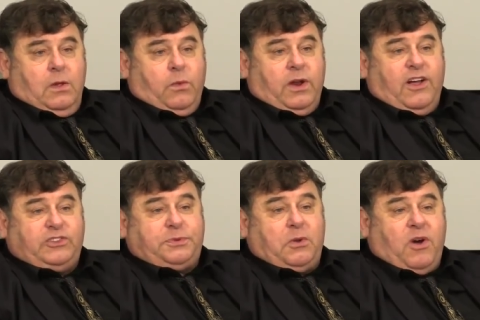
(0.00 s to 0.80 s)
When a
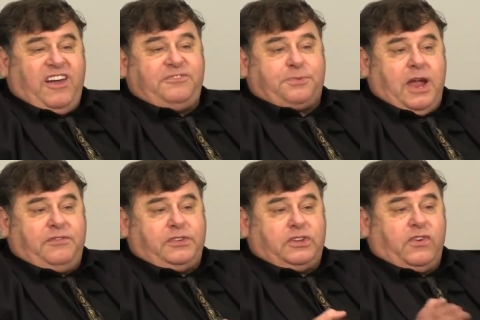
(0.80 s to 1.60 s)
husband and wife pray
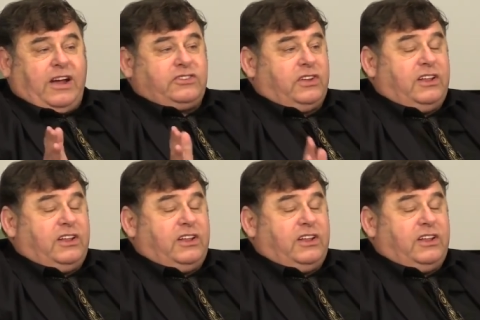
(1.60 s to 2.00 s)
for direction,